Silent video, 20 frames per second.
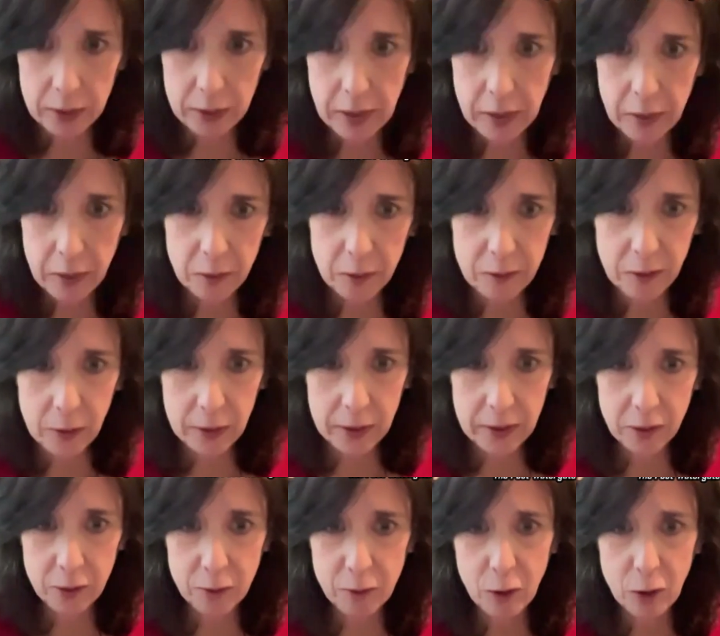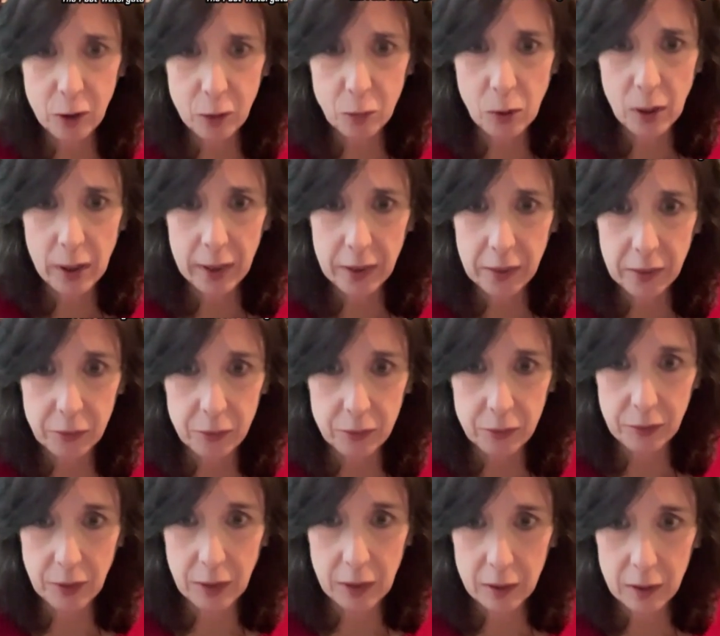another, various far right
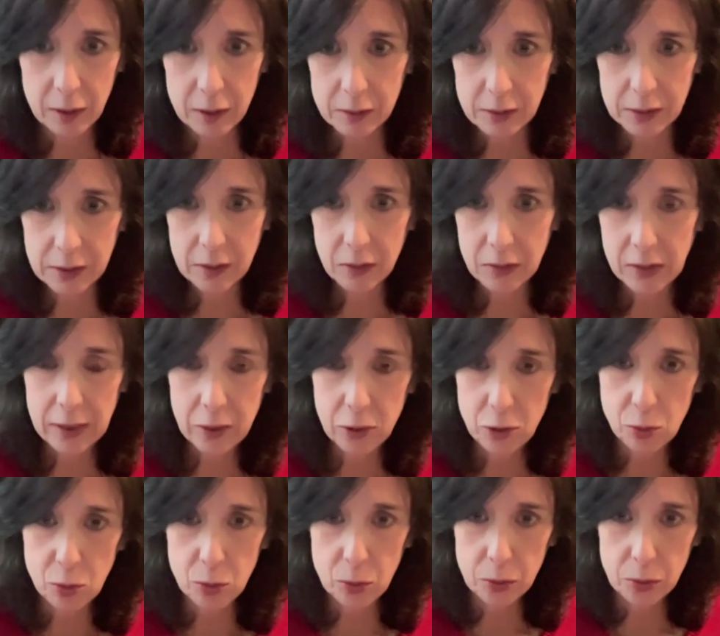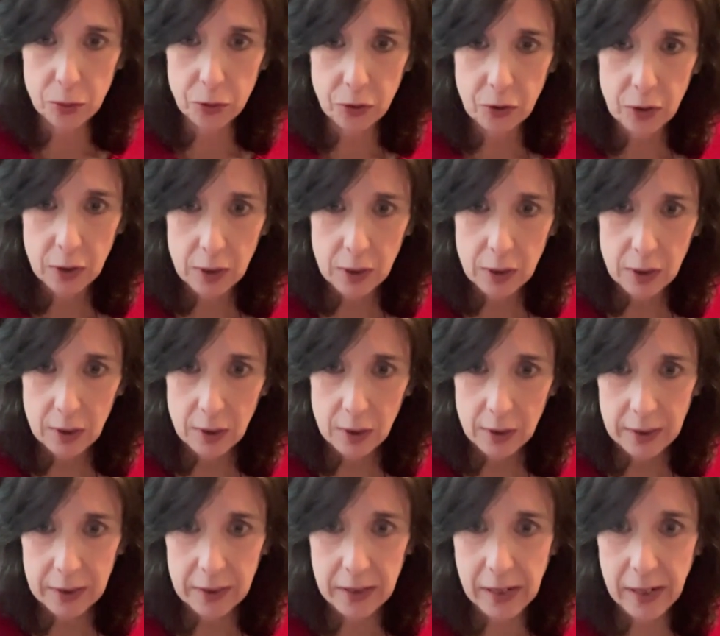intellectuals
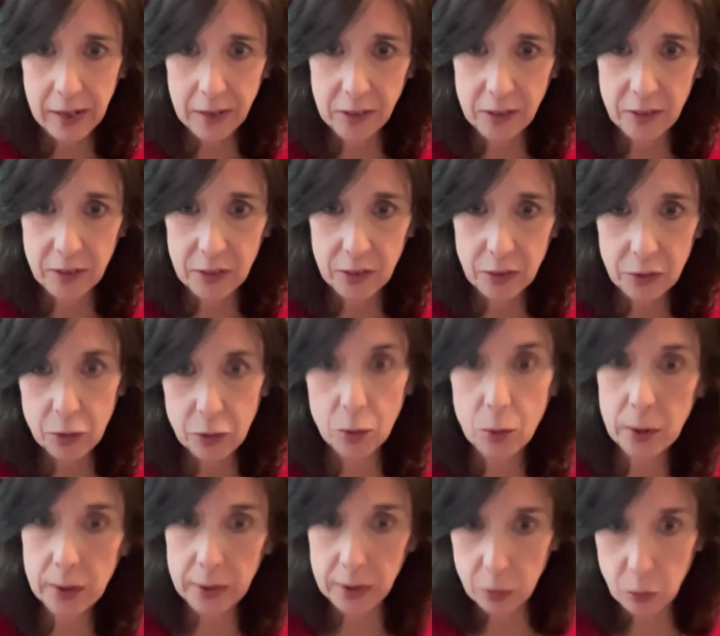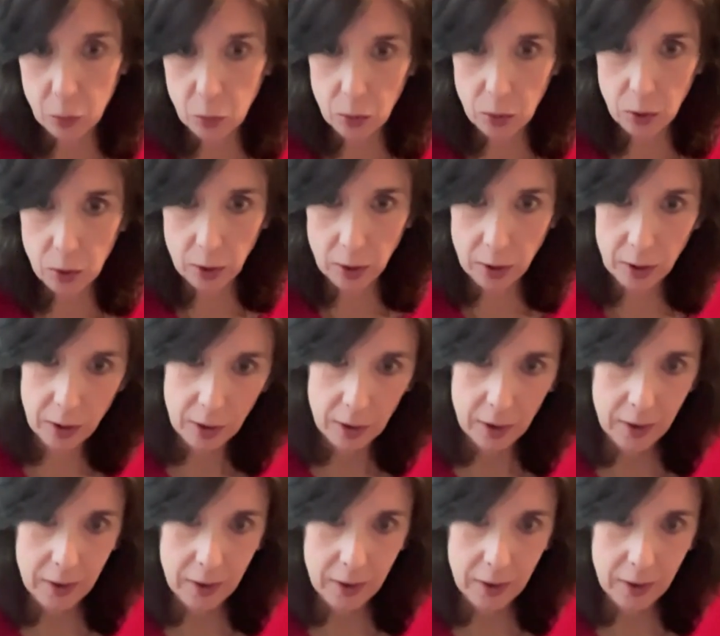and activists during the war.